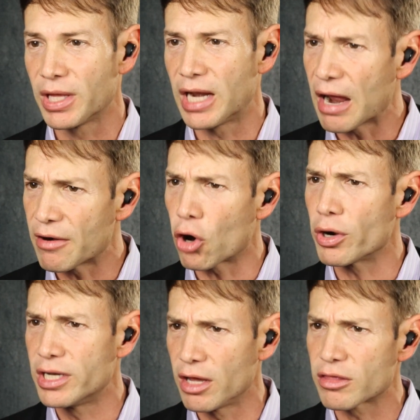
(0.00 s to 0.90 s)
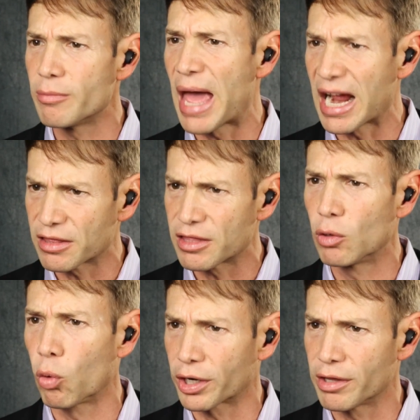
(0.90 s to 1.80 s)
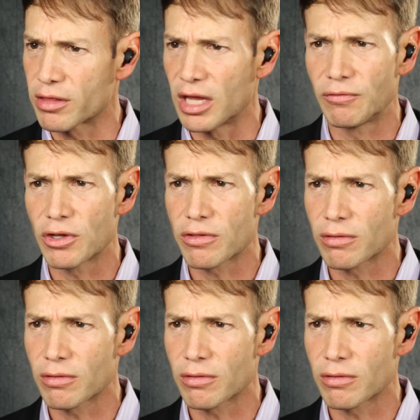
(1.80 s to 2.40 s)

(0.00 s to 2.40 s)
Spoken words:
And I'd already done some magazine work and stuff.